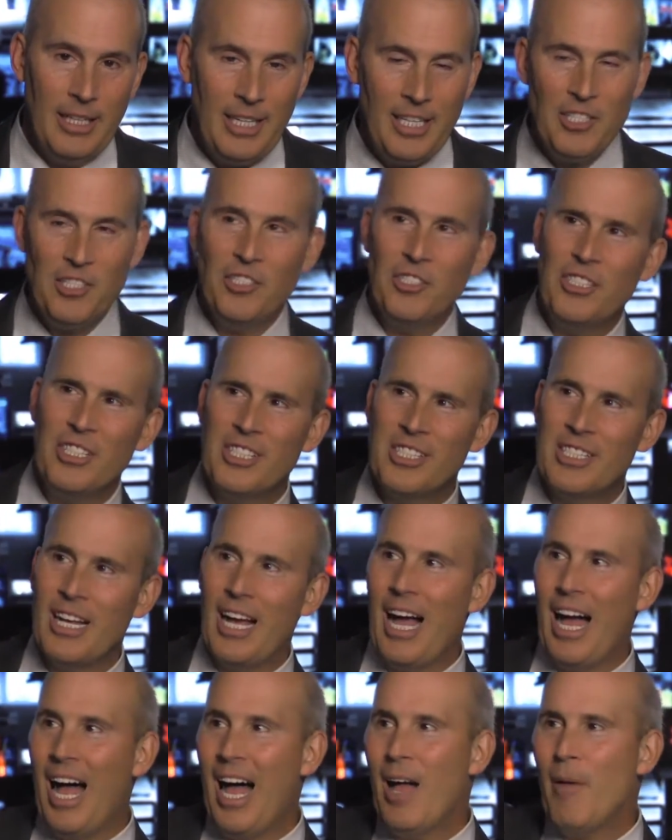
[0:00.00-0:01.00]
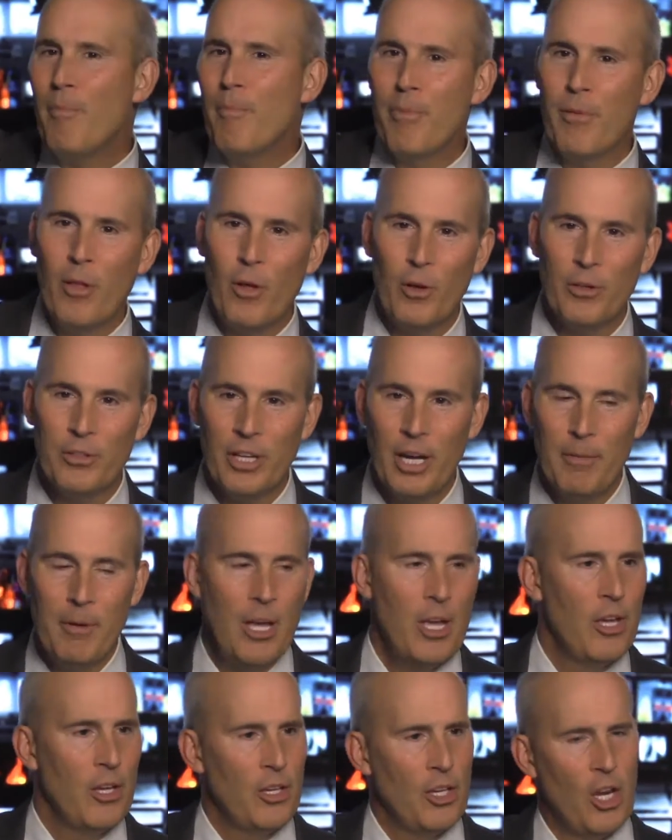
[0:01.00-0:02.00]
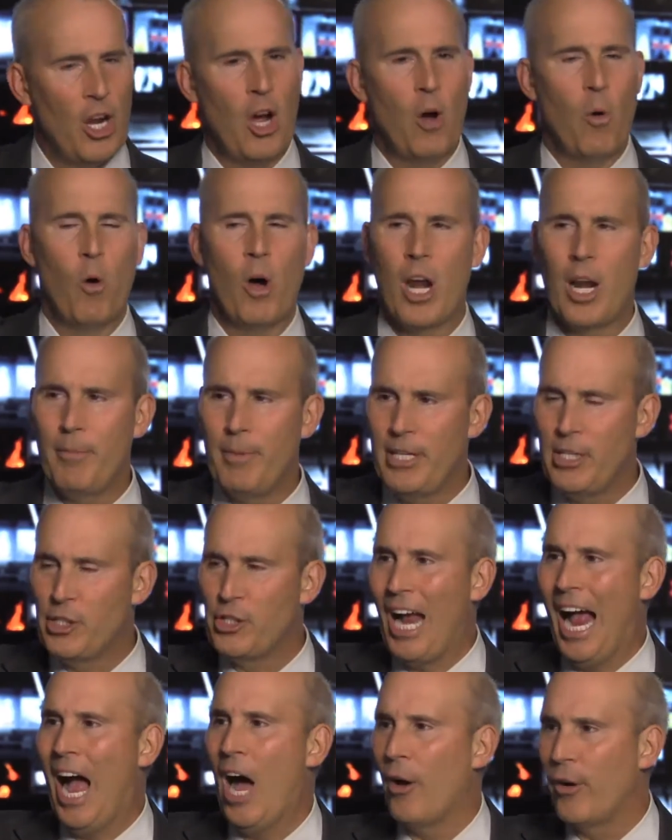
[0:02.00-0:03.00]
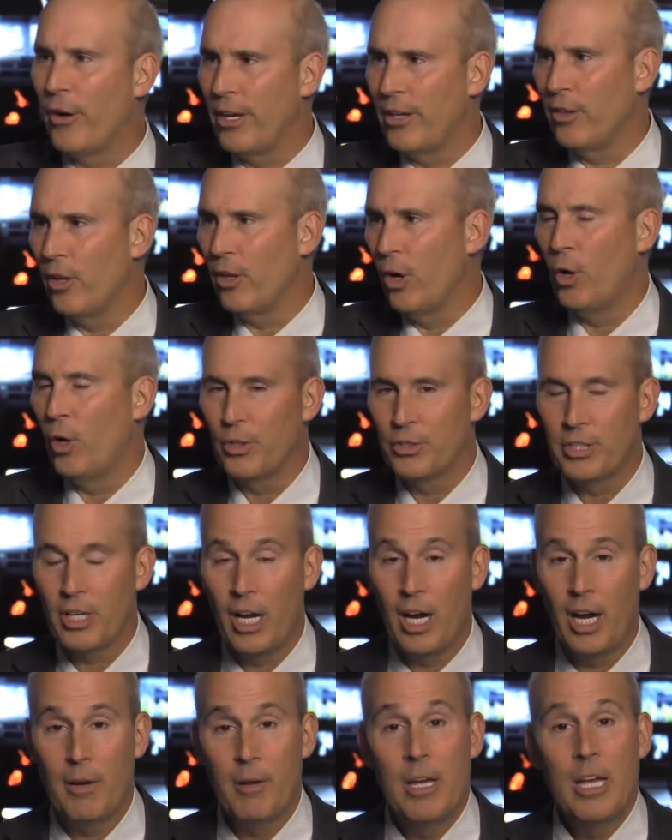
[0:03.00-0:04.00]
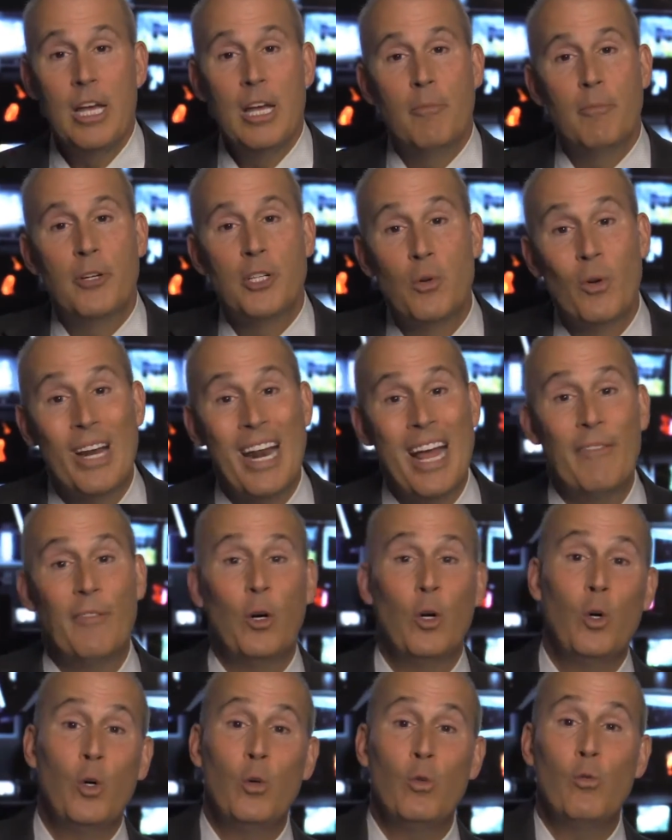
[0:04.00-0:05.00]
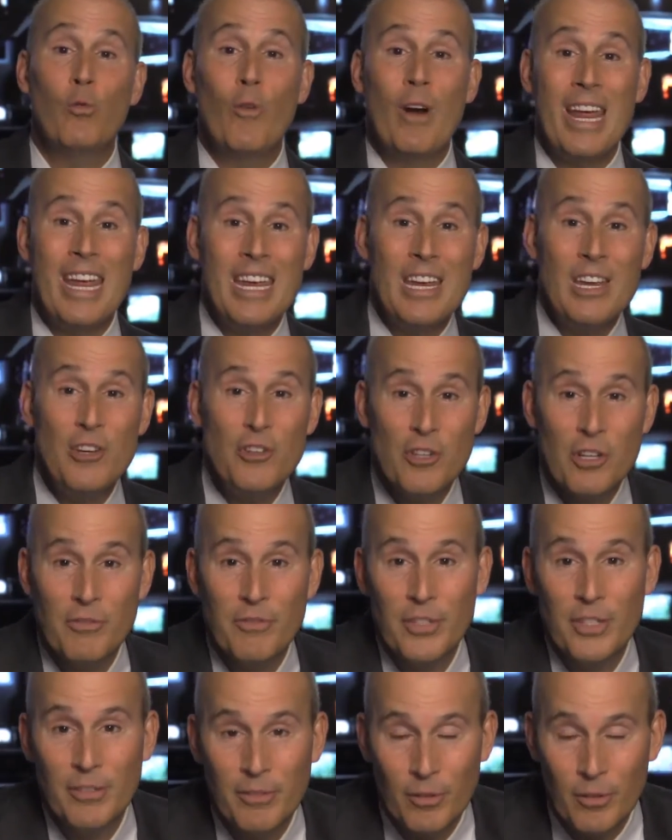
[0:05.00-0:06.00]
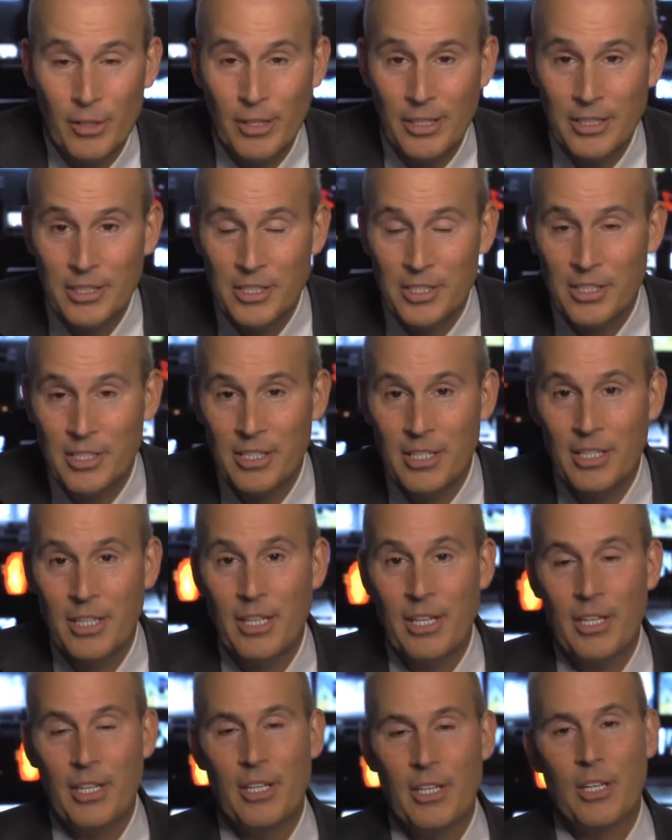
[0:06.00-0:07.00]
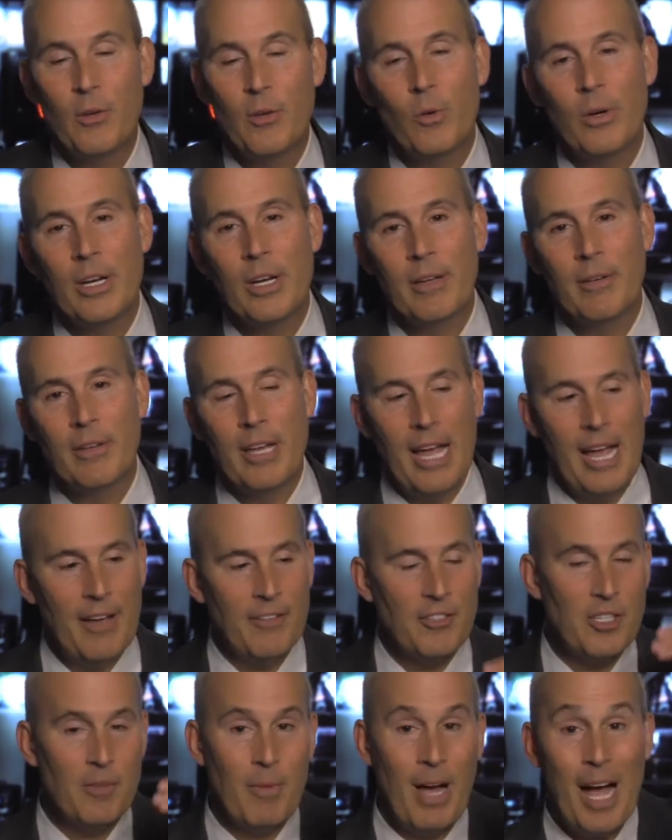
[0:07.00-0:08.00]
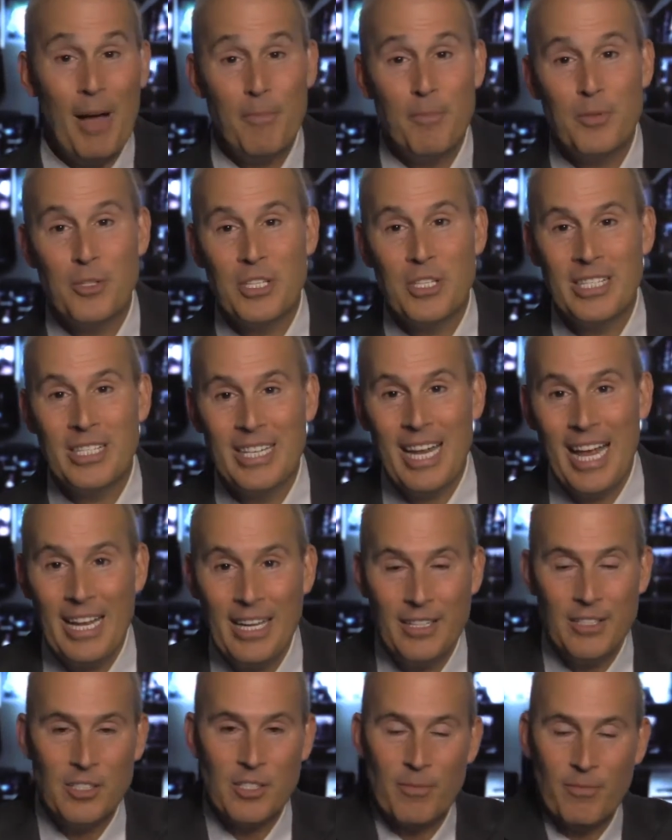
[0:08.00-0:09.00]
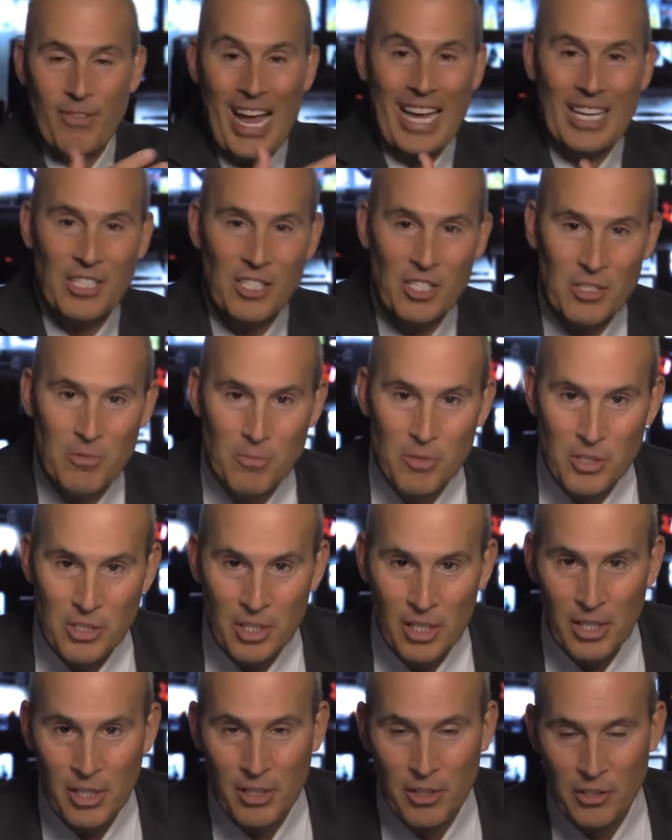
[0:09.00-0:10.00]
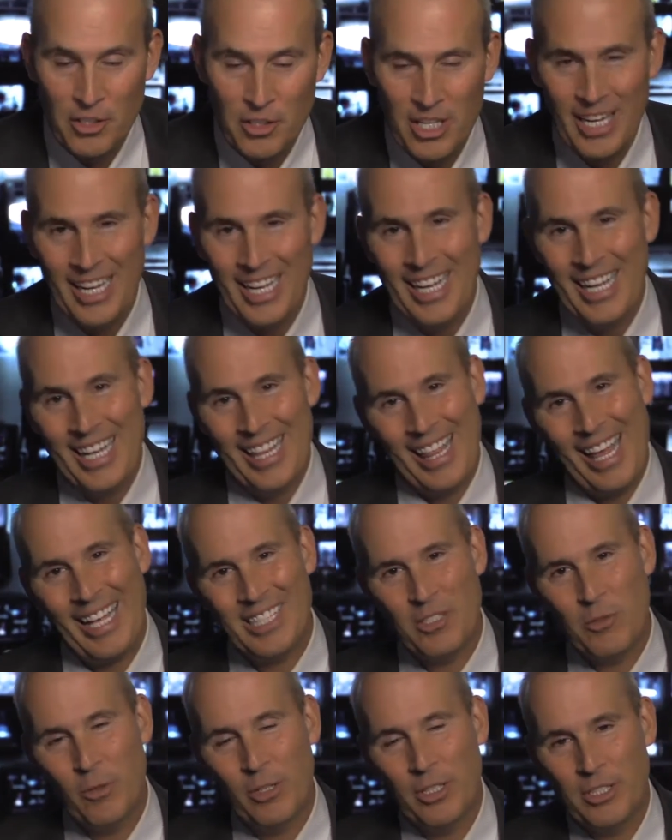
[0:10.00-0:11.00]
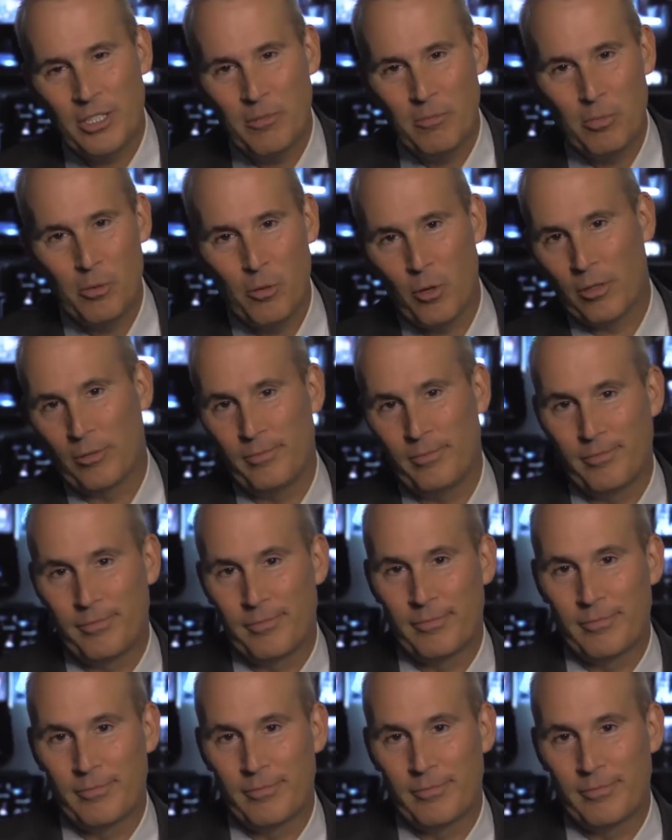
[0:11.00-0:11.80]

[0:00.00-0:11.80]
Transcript: isn't just up the whole time. You don't want to be shouting the whole time, but you want to have a whole range of your voice. You want to have some ups and downs, some fasts, some slows. That's what's important.